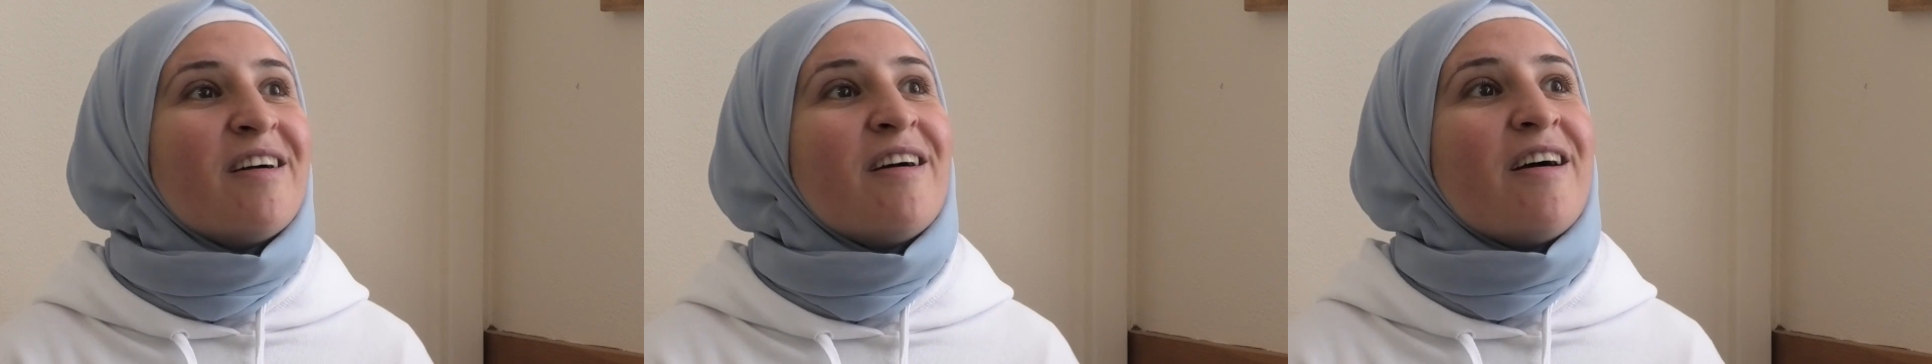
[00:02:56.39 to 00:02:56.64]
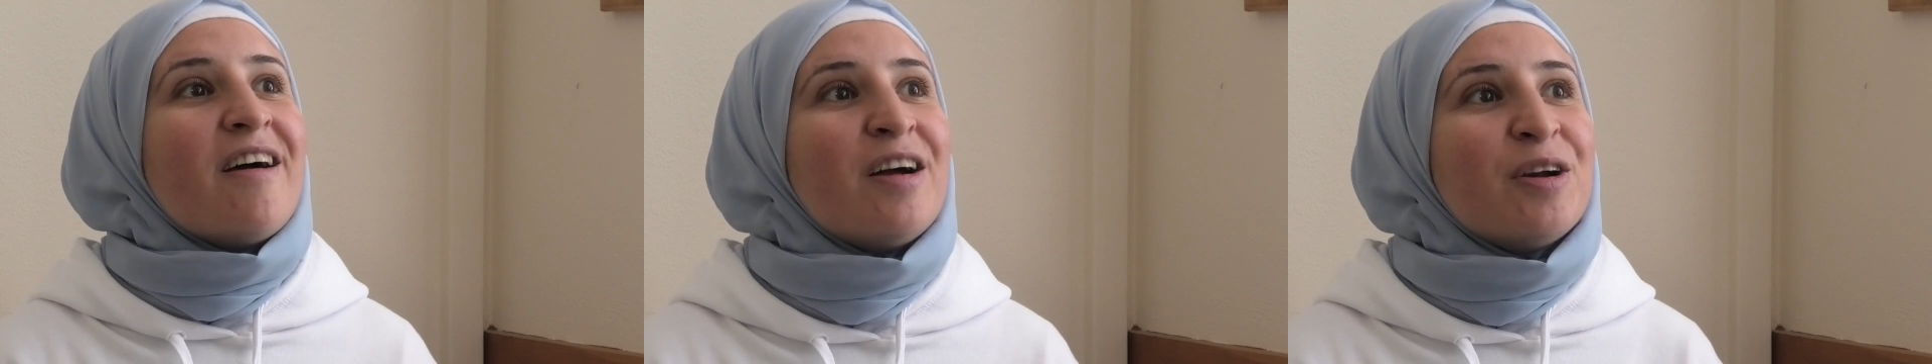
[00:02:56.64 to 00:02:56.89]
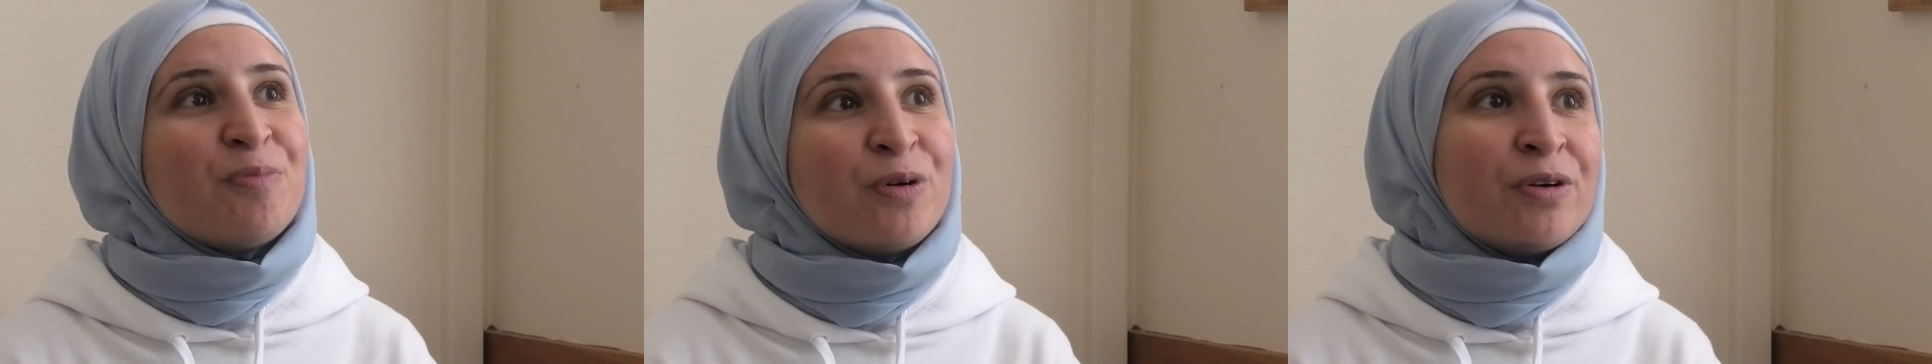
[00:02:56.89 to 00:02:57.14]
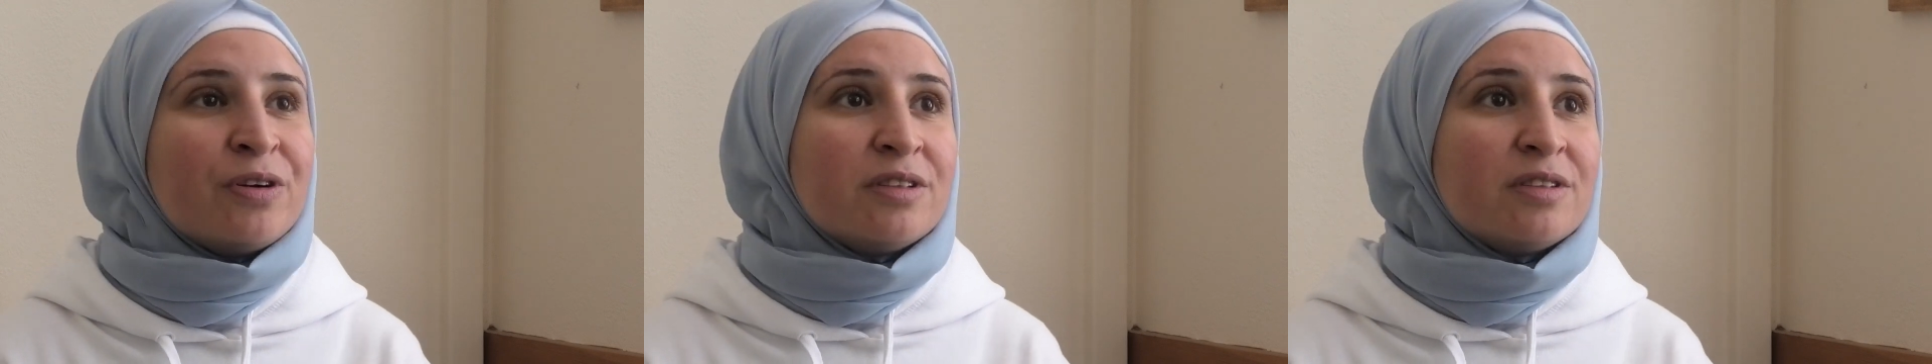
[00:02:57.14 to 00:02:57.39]
no,
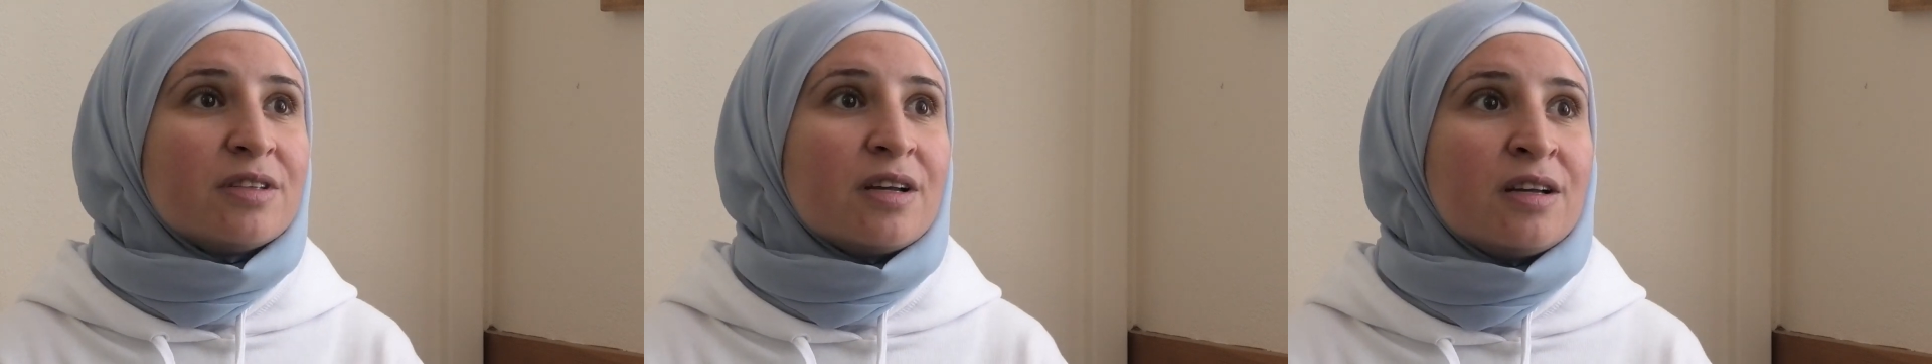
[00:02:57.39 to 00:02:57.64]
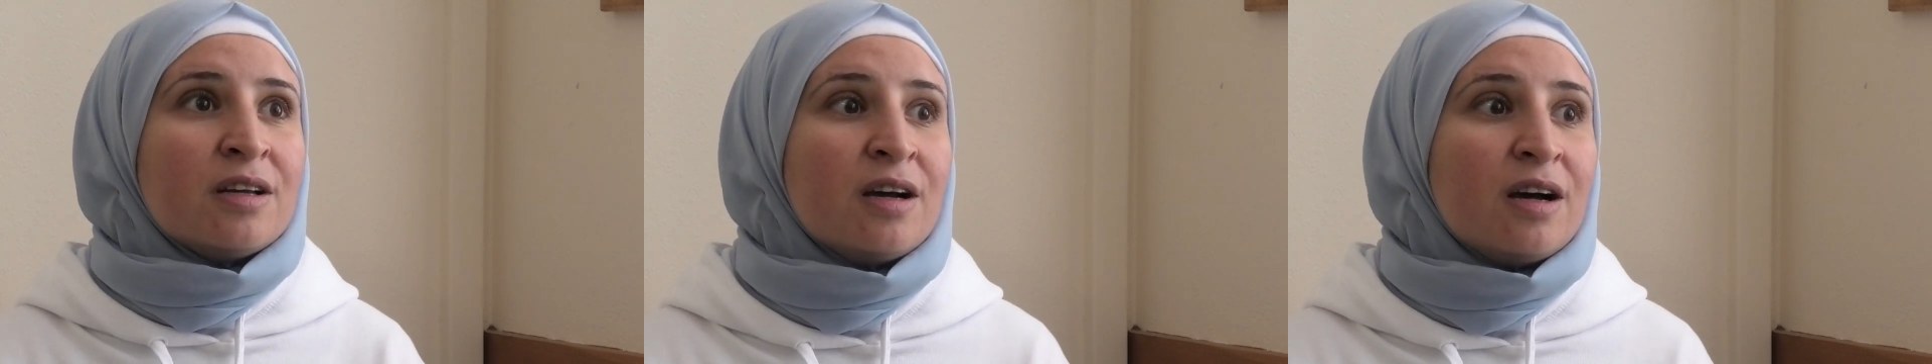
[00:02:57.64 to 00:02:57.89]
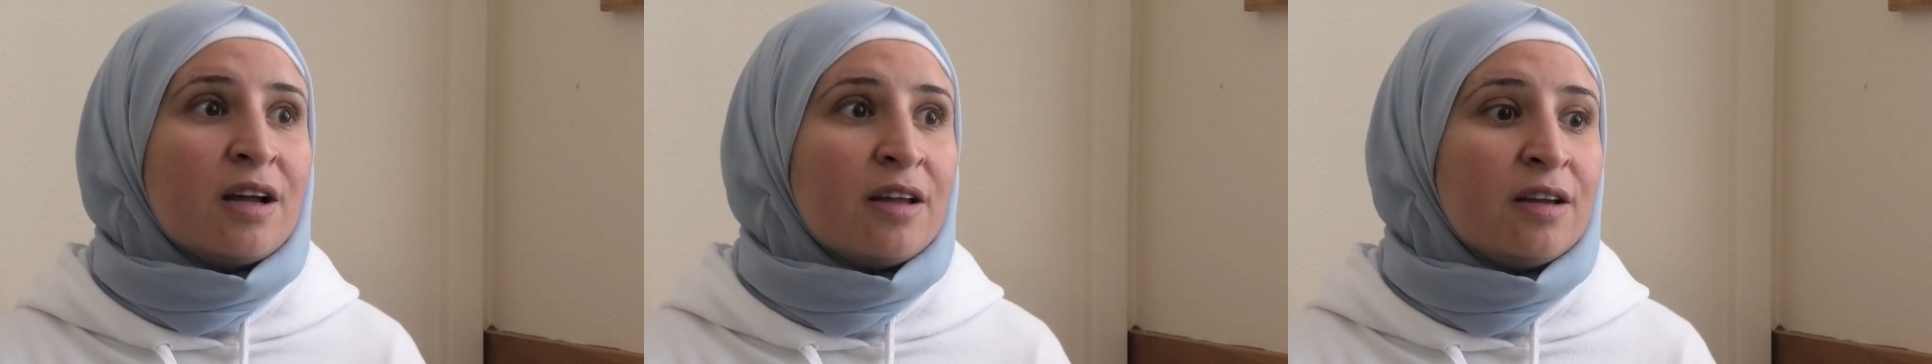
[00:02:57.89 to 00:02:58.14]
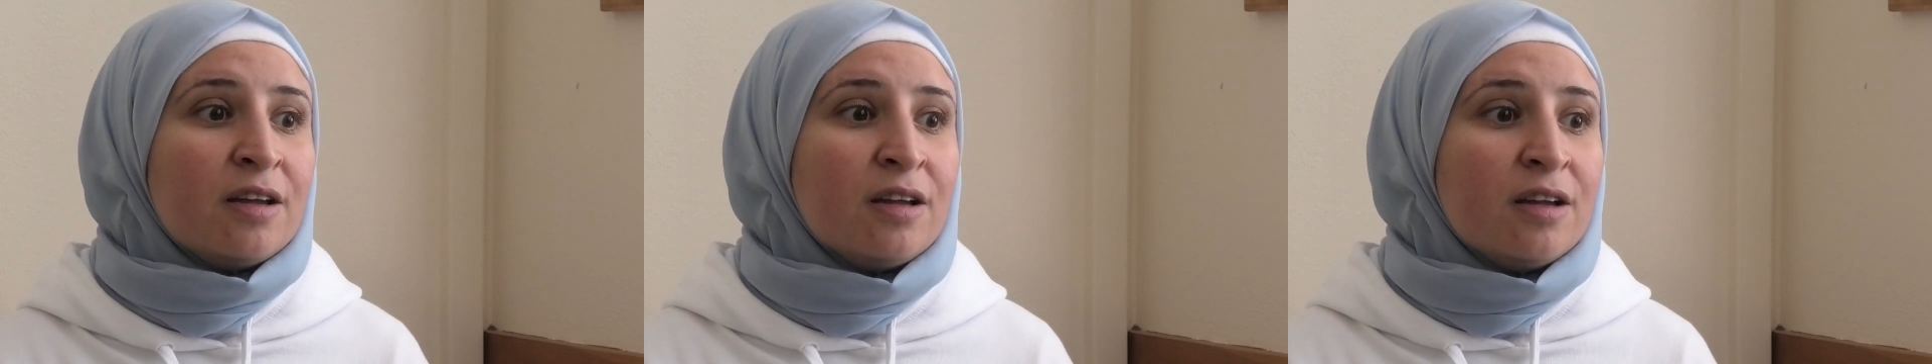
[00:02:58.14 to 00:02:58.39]
airport, uh,
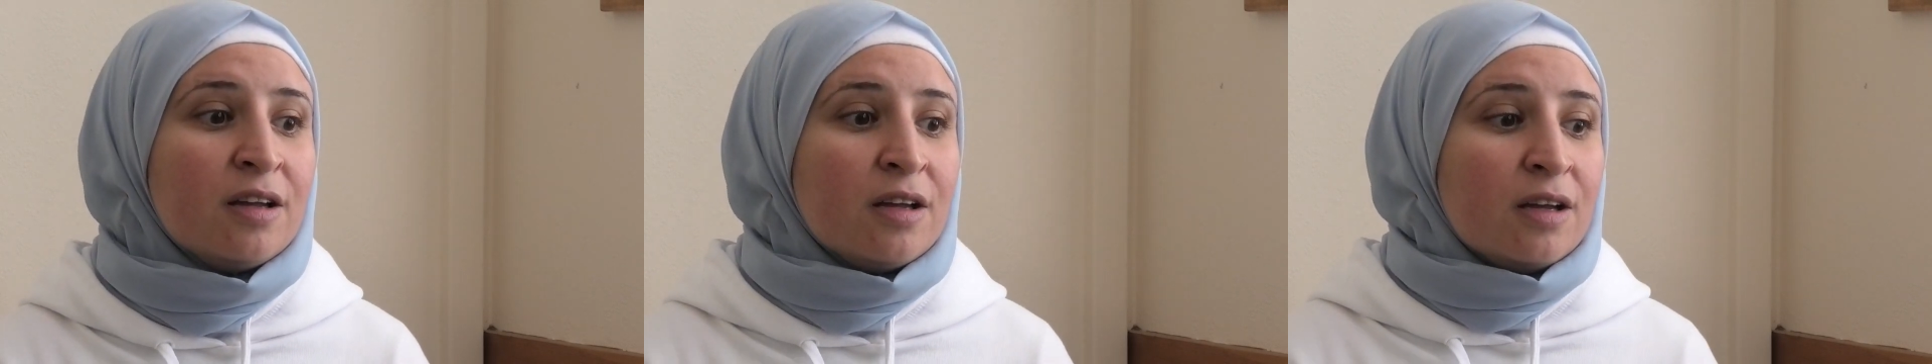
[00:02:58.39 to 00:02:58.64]
I.